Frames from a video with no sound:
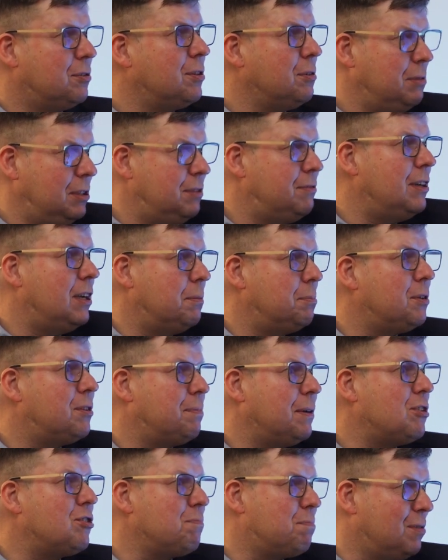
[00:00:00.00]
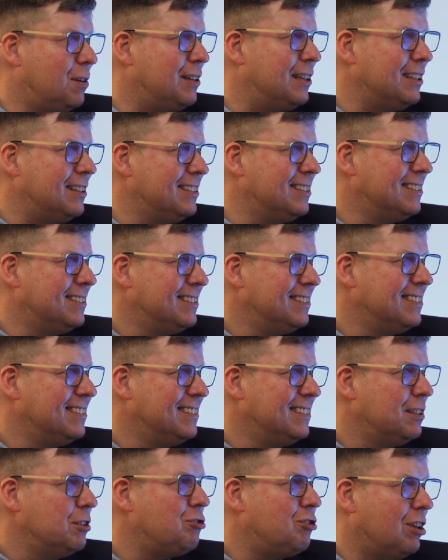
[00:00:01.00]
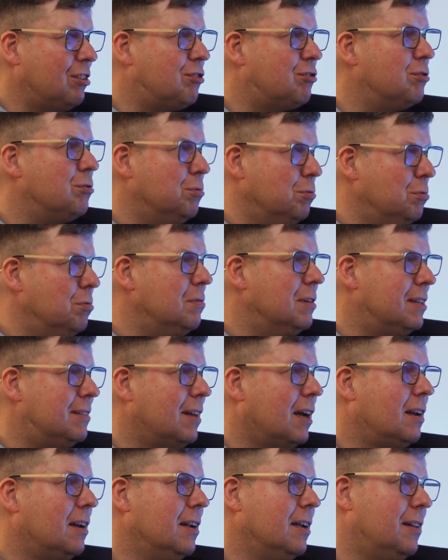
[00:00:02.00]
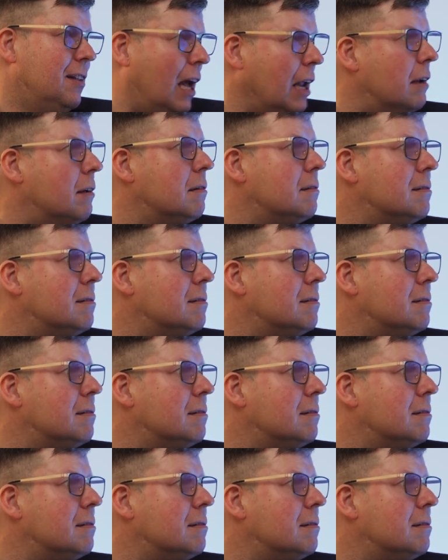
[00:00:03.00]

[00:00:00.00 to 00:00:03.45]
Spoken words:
So we developed a special product just to do exactly that.